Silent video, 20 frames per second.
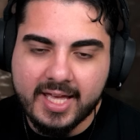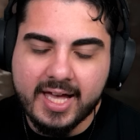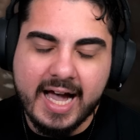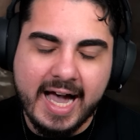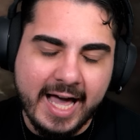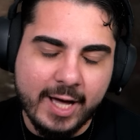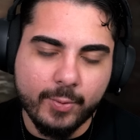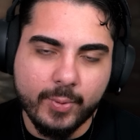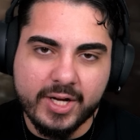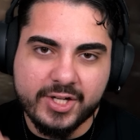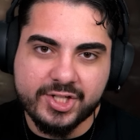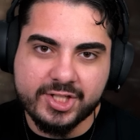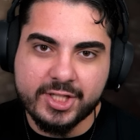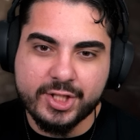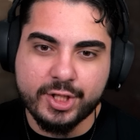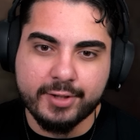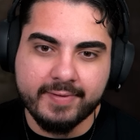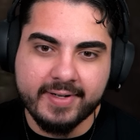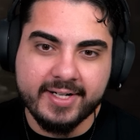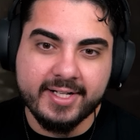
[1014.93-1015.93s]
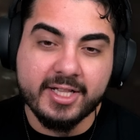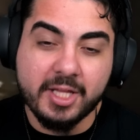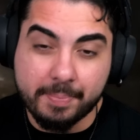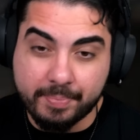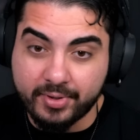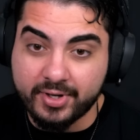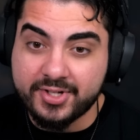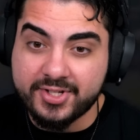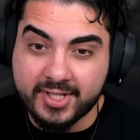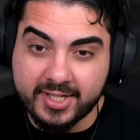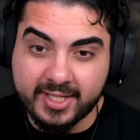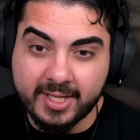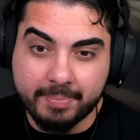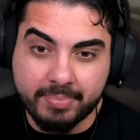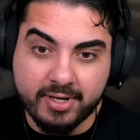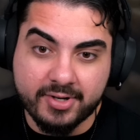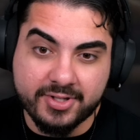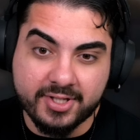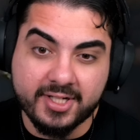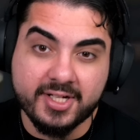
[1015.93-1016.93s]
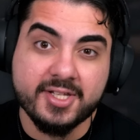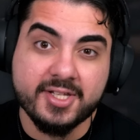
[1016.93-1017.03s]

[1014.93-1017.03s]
I watched this already, the person that posted this,